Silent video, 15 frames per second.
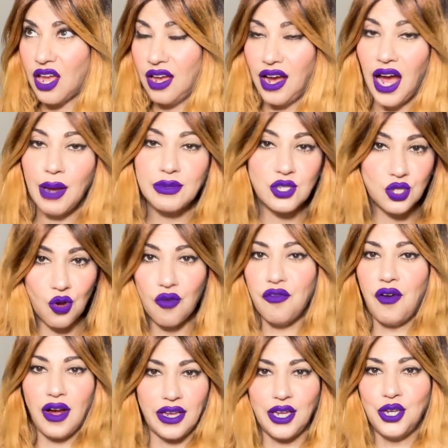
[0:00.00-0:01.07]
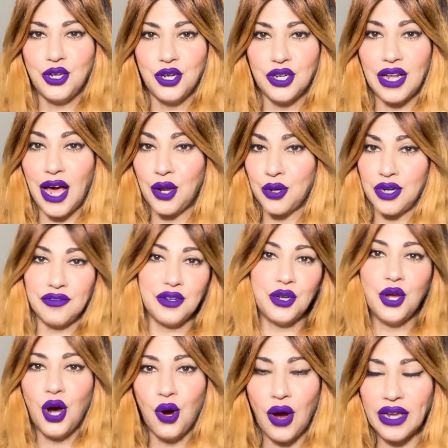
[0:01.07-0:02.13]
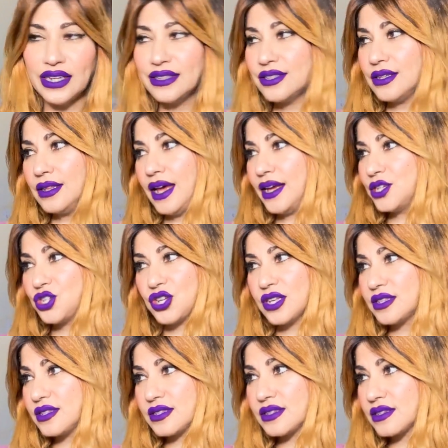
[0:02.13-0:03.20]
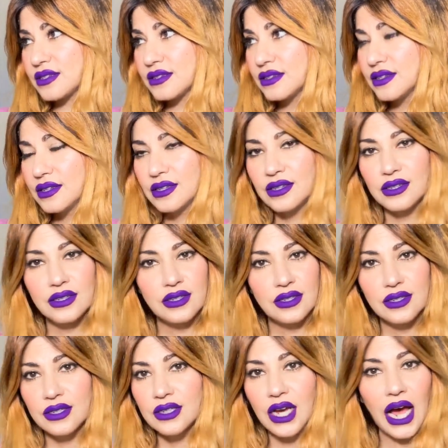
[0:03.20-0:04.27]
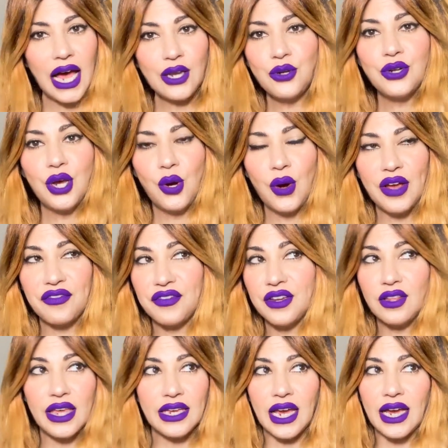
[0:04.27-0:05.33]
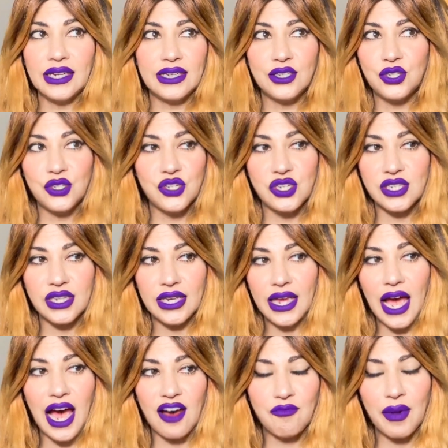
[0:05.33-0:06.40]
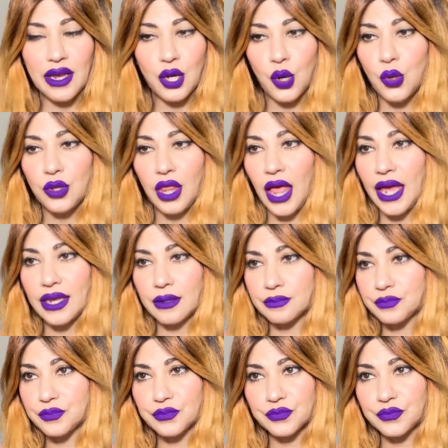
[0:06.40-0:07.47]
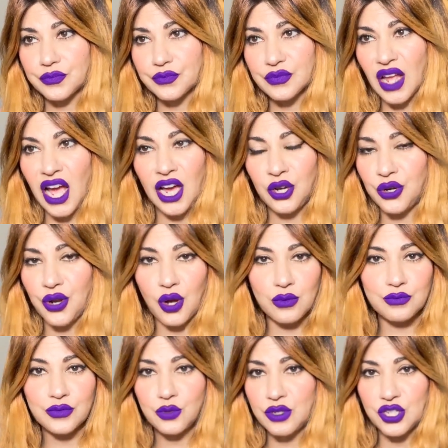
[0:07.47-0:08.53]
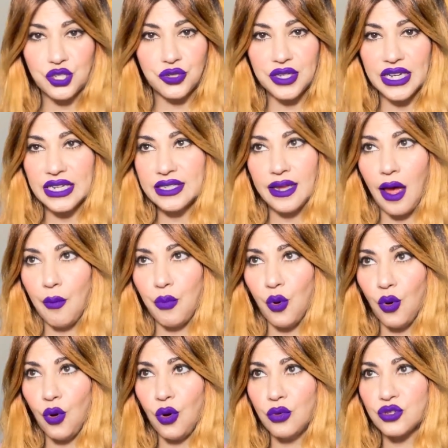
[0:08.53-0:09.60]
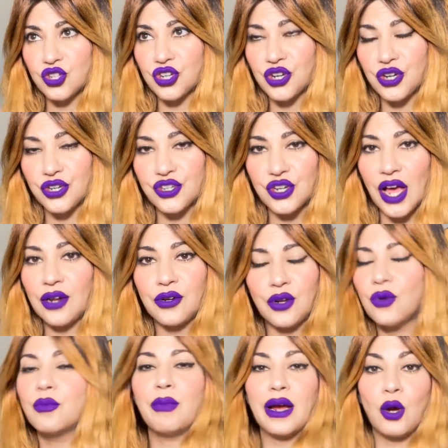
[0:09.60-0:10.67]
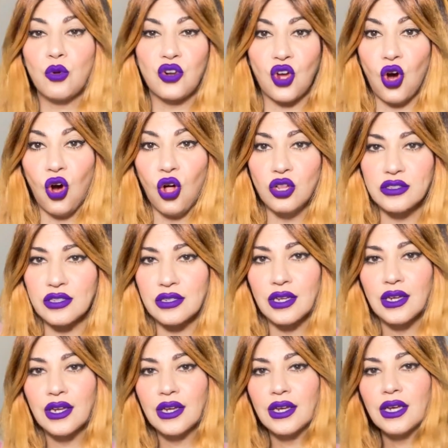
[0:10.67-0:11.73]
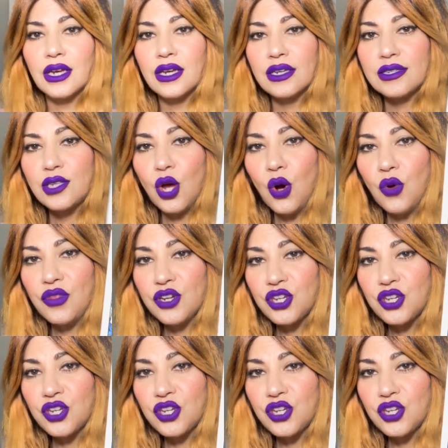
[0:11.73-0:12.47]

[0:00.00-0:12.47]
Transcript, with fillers: I'm so fucking good. I don't even know. I need to like just... I don't know. I feel like I need to just like have my own like... I don't know, retreat, temple, church, I don't know, my own cult. So they're